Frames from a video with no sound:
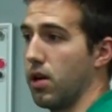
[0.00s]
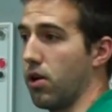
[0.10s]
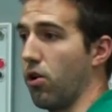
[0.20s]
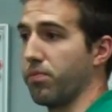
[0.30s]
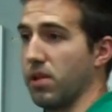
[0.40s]

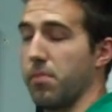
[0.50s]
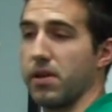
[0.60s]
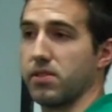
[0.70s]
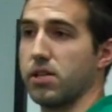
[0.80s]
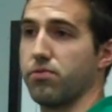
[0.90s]
And hopefully that
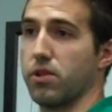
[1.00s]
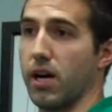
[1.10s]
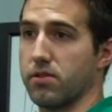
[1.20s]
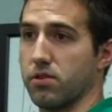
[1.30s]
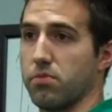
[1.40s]
makes sense for you
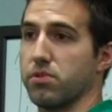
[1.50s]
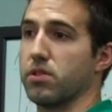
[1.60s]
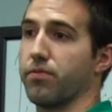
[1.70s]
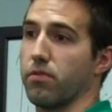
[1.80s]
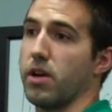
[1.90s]
guys in terms of
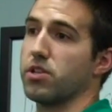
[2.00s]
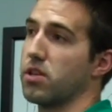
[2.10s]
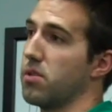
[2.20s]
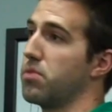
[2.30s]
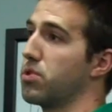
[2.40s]

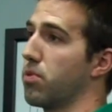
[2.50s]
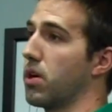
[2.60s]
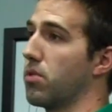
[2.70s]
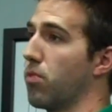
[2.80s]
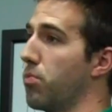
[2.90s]
differentiating
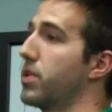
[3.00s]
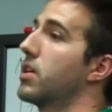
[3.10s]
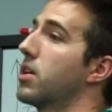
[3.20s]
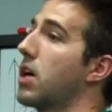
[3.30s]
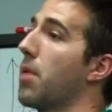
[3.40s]
between, well, we can
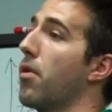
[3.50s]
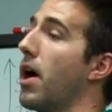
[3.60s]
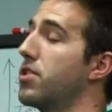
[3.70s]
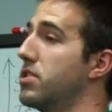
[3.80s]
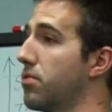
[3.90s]
get
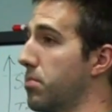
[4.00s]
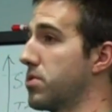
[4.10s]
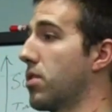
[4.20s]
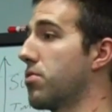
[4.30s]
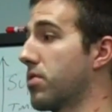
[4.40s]
carbohydrates from
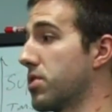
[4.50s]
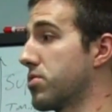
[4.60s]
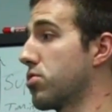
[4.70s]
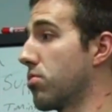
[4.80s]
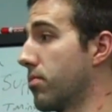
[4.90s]
these other things
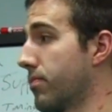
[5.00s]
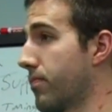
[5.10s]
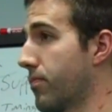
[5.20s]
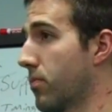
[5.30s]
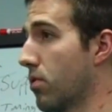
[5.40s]
too,
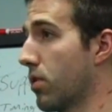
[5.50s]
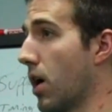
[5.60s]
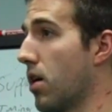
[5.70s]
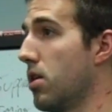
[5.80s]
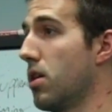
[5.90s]
okay?